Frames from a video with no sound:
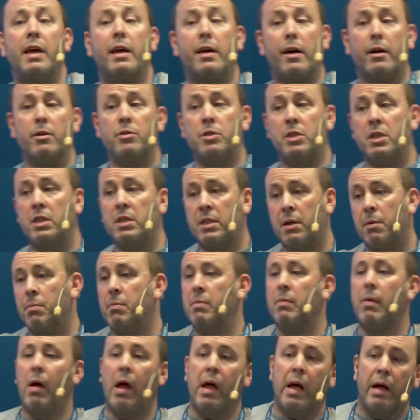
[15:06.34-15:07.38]

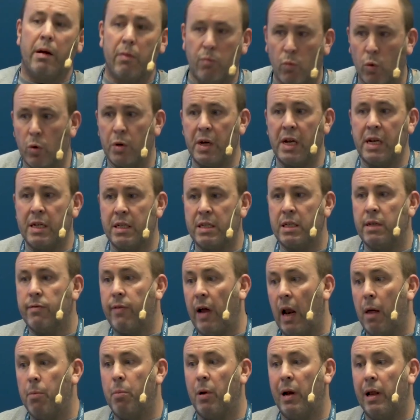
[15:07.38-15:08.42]
ecosystem will need to
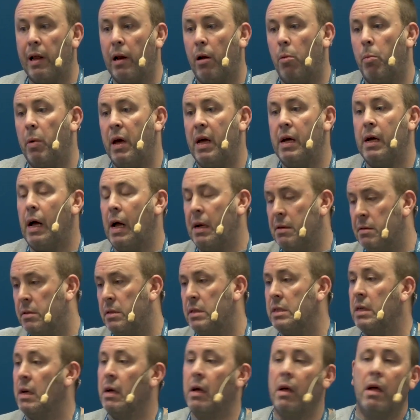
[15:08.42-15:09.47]
develop a little bit,
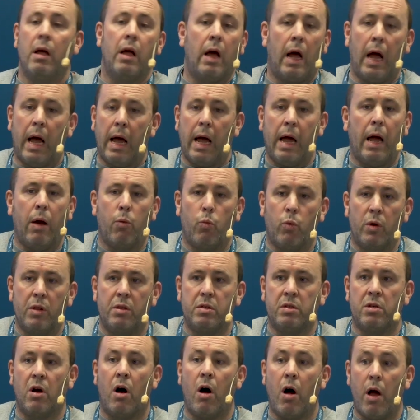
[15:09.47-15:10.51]
and with
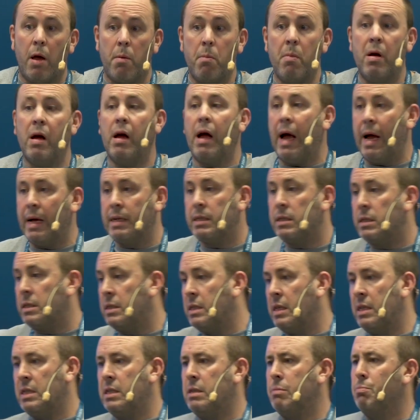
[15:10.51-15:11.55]
time, as
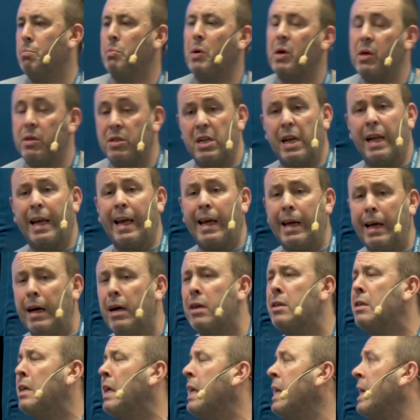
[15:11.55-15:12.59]
this burgeoning
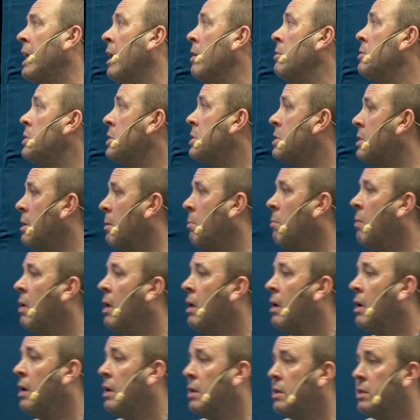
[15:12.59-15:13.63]
ecosystem
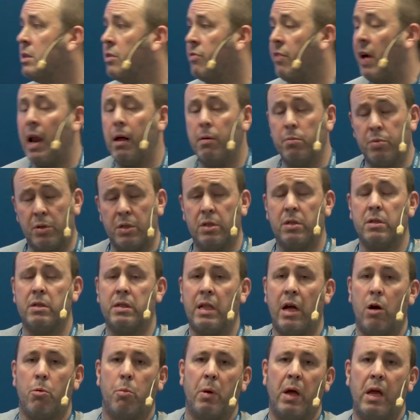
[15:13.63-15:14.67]
develops,
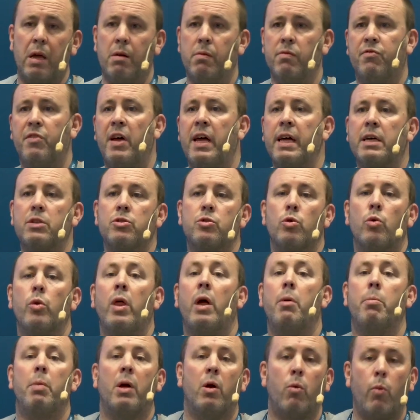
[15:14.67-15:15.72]
they'll be fixed or
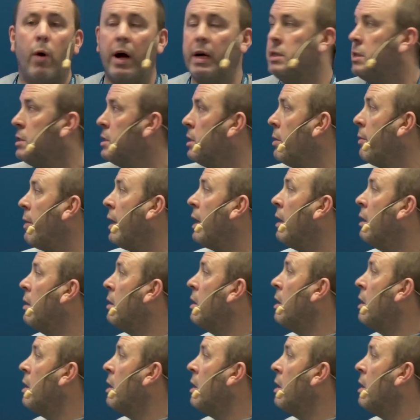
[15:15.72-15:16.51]
there'll be a way to do it.